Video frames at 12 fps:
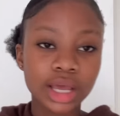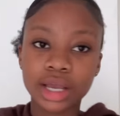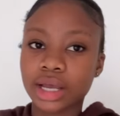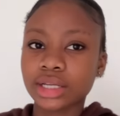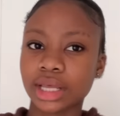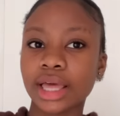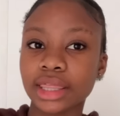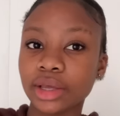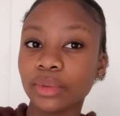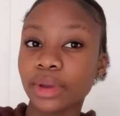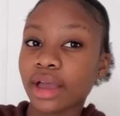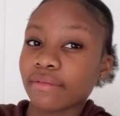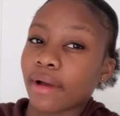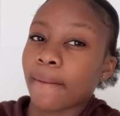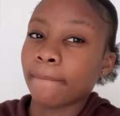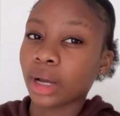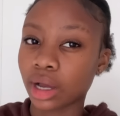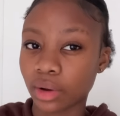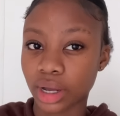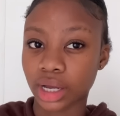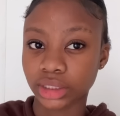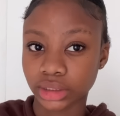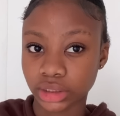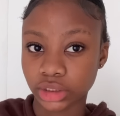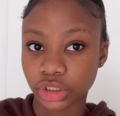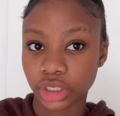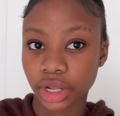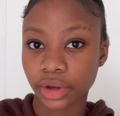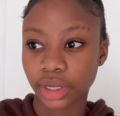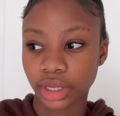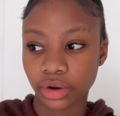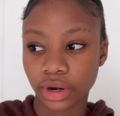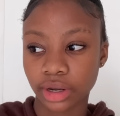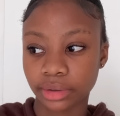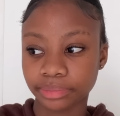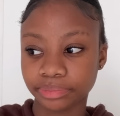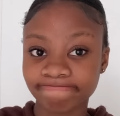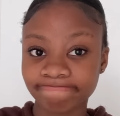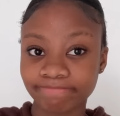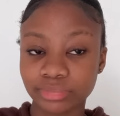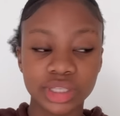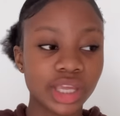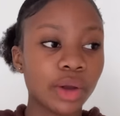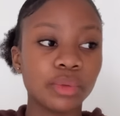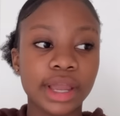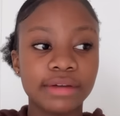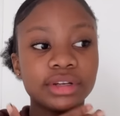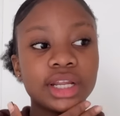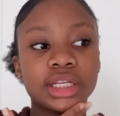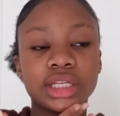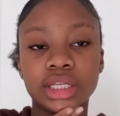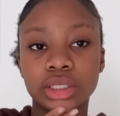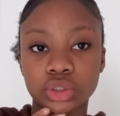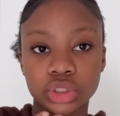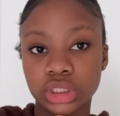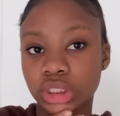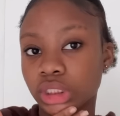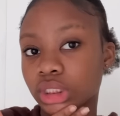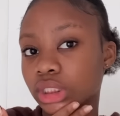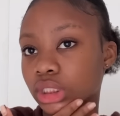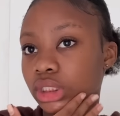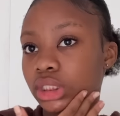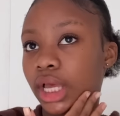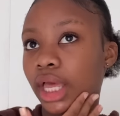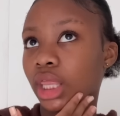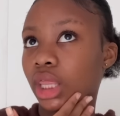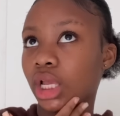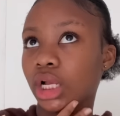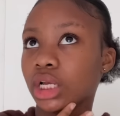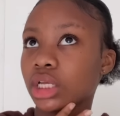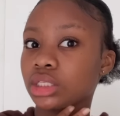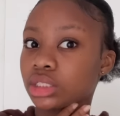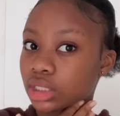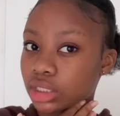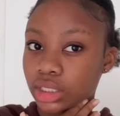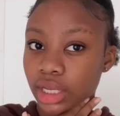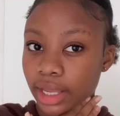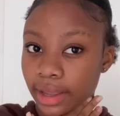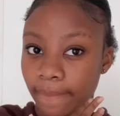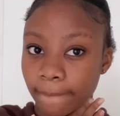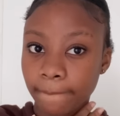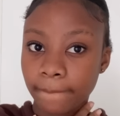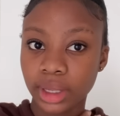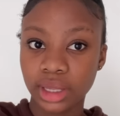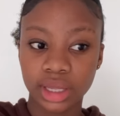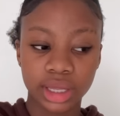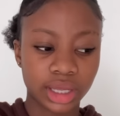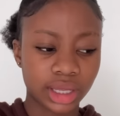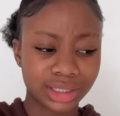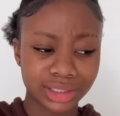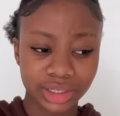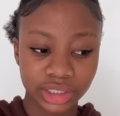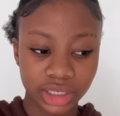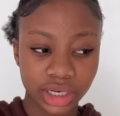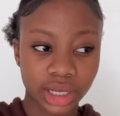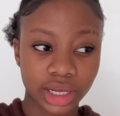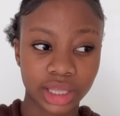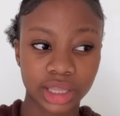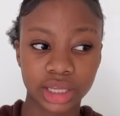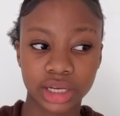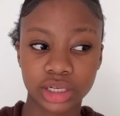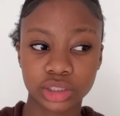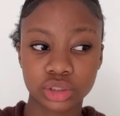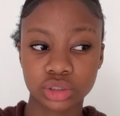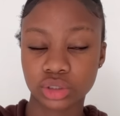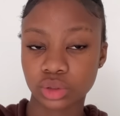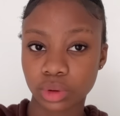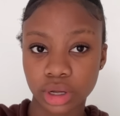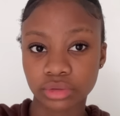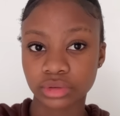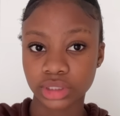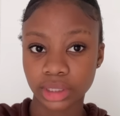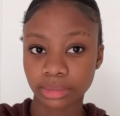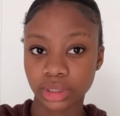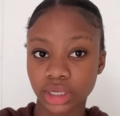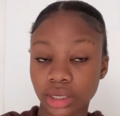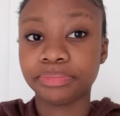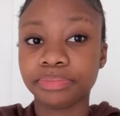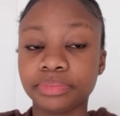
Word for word: Because I think we have a power outage in our area. Yeah, we haven't had electricity since I think 6 a.m. I think like I think to 12 or something.